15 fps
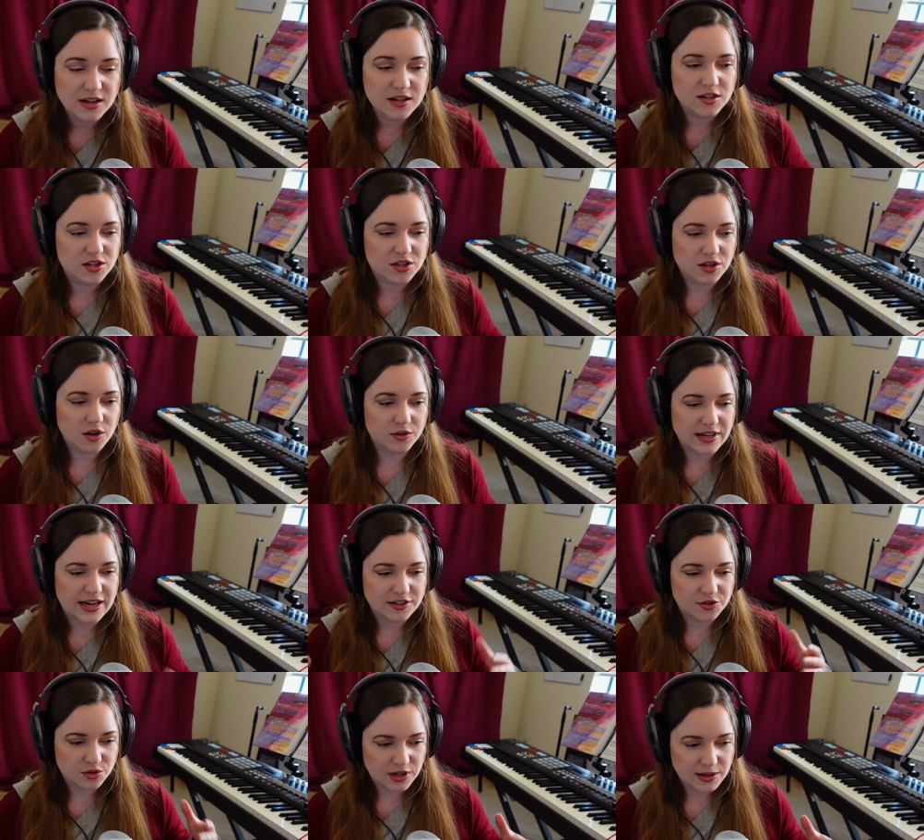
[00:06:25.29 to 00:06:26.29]
So
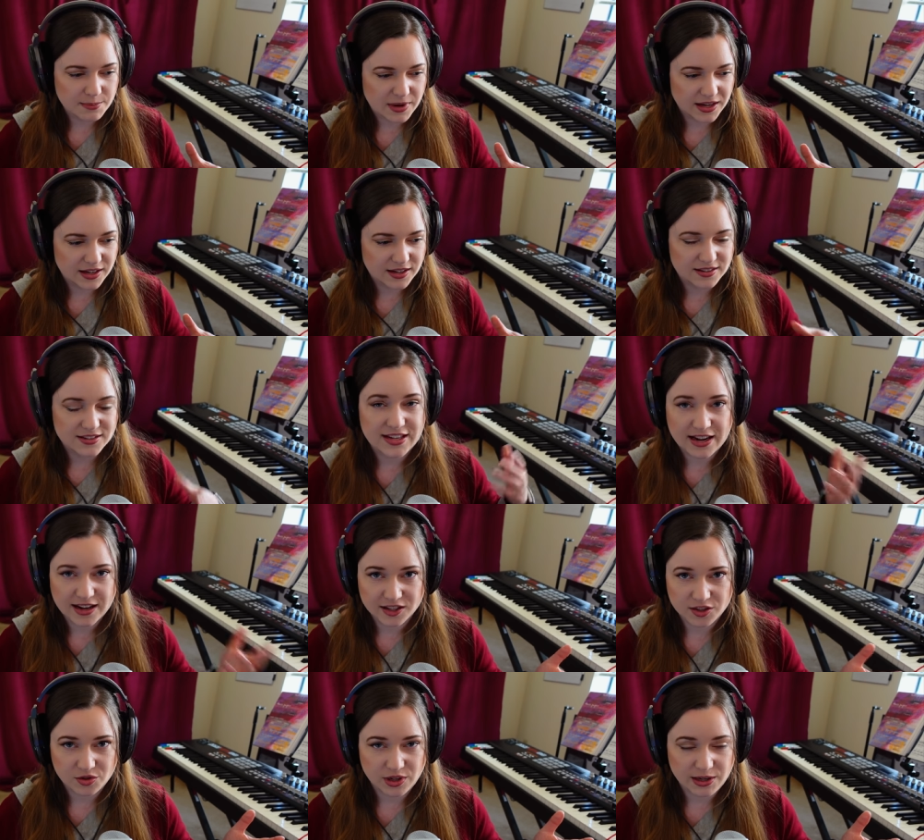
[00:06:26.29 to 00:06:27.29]
that tree mic,
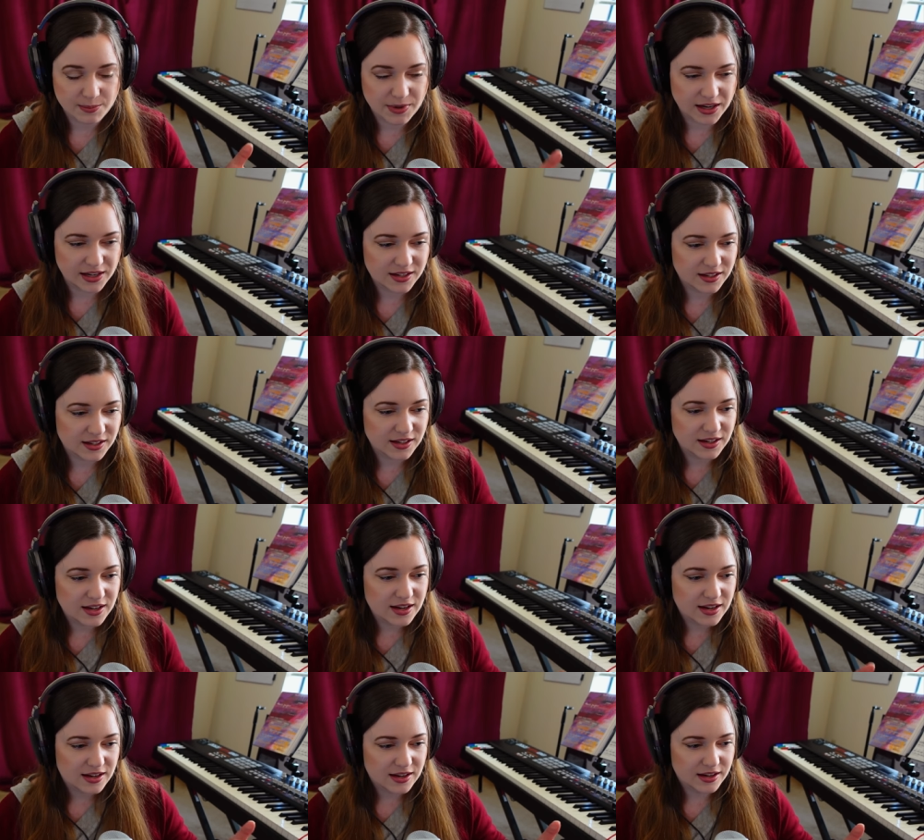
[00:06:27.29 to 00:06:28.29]
Decca tree mic,
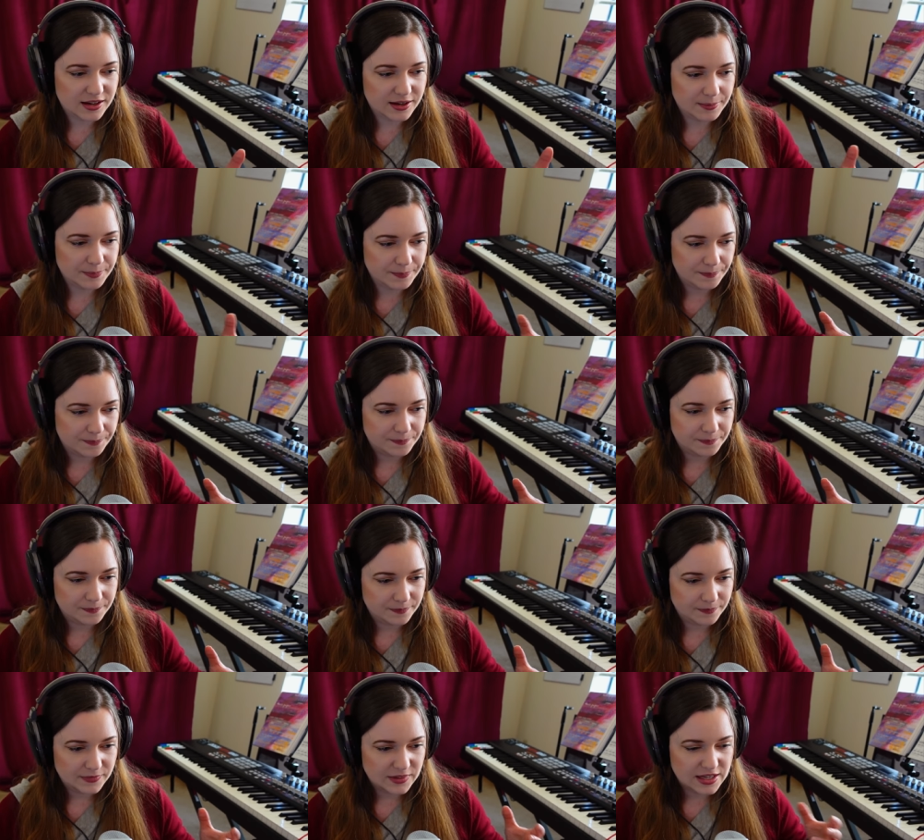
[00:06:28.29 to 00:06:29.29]
um,
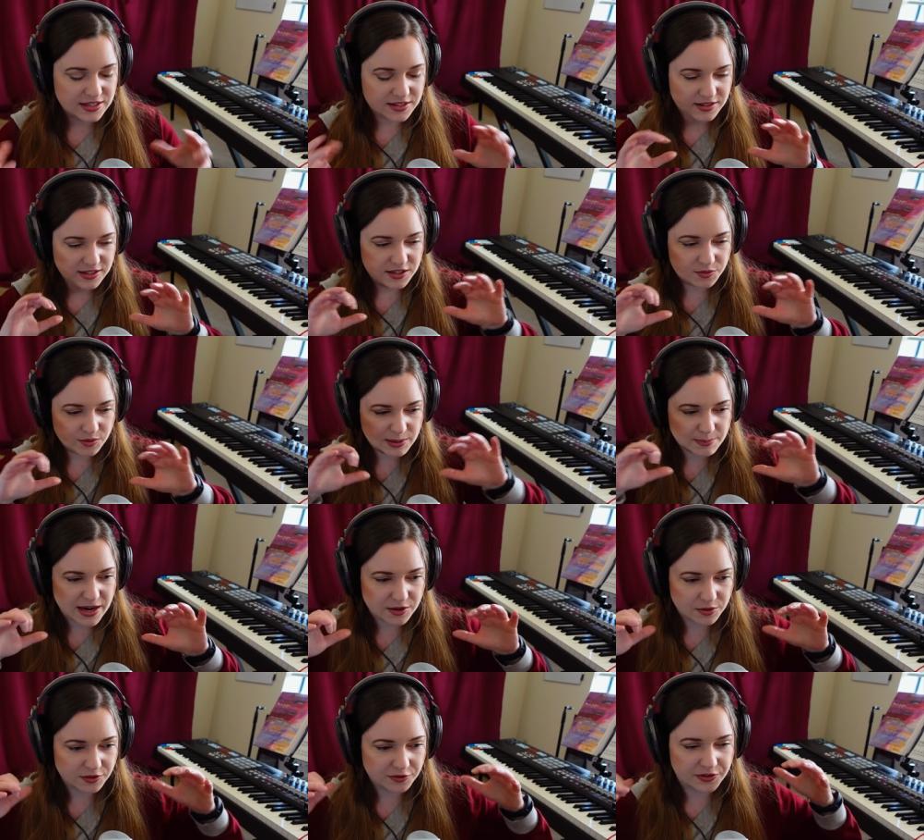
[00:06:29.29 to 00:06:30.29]
is these three
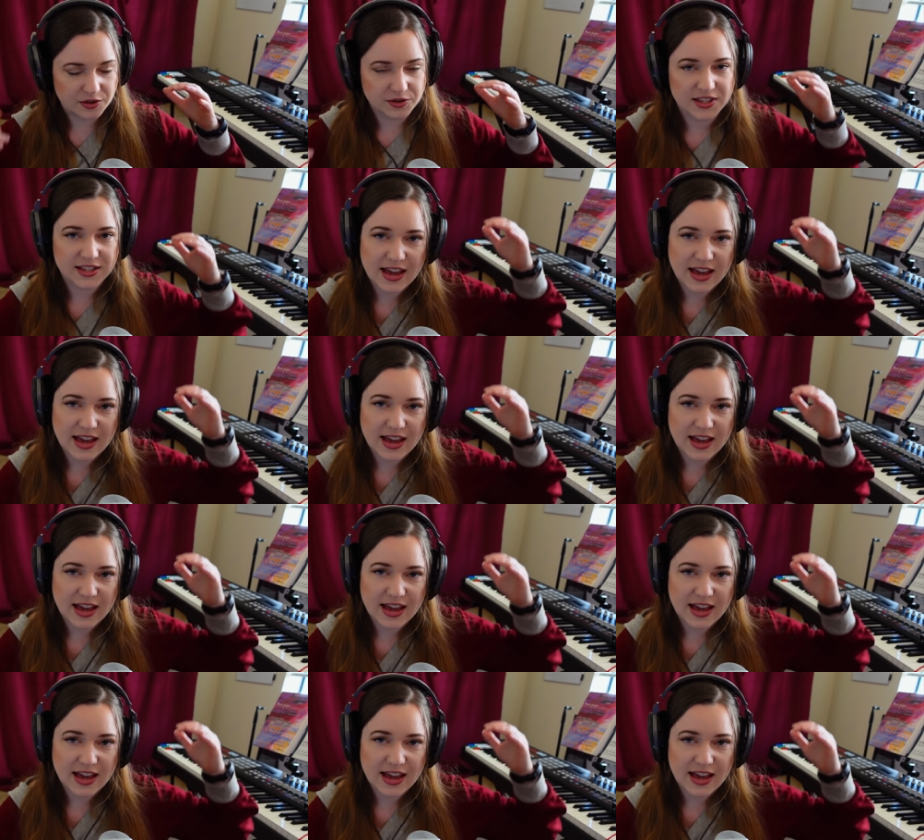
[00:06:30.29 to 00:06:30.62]
microphones.